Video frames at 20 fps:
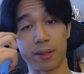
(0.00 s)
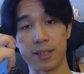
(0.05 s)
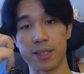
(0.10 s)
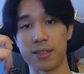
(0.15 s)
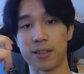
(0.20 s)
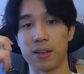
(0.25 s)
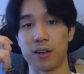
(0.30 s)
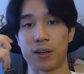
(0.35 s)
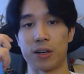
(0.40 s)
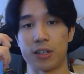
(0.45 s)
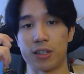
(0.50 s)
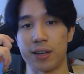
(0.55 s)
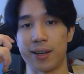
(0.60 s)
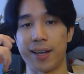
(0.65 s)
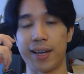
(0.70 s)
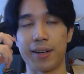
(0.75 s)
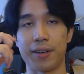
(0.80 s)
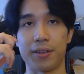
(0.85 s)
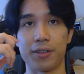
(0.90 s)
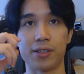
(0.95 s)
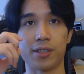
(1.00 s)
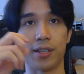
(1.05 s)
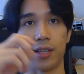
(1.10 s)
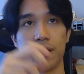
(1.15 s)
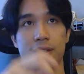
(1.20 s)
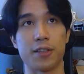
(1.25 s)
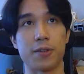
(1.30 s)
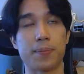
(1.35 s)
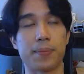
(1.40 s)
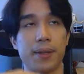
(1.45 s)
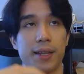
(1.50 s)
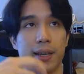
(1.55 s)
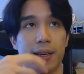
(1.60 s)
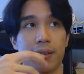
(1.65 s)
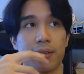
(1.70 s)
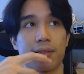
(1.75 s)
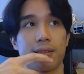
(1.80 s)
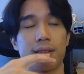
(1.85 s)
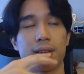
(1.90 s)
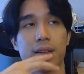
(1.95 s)
these large ladders and these
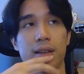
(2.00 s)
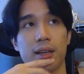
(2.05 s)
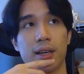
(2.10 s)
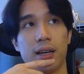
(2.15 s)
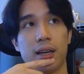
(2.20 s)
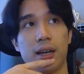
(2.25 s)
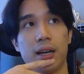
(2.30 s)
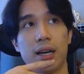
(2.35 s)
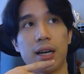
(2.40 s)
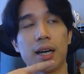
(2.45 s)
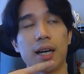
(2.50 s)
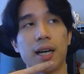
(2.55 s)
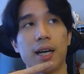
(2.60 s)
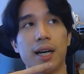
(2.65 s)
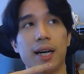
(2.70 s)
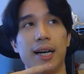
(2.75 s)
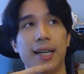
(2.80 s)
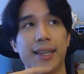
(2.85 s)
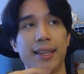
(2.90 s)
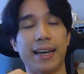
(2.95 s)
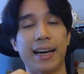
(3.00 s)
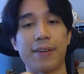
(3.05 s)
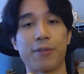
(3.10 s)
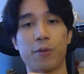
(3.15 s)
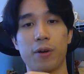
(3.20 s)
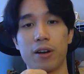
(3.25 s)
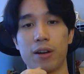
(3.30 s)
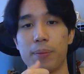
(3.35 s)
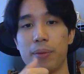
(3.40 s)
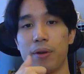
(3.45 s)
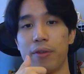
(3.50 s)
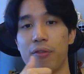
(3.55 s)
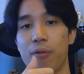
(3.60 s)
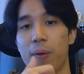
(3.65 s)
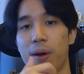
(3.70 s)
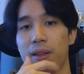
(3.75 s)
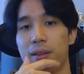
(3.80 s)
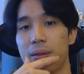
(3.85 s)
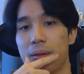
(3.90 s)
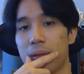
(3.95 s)
planks that have quite a bit of
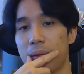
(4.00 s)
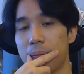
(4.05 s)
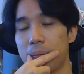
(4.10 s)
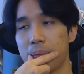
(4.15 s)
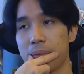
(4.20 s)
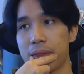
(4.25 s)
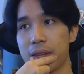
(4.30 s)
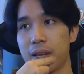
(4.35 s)
weight to them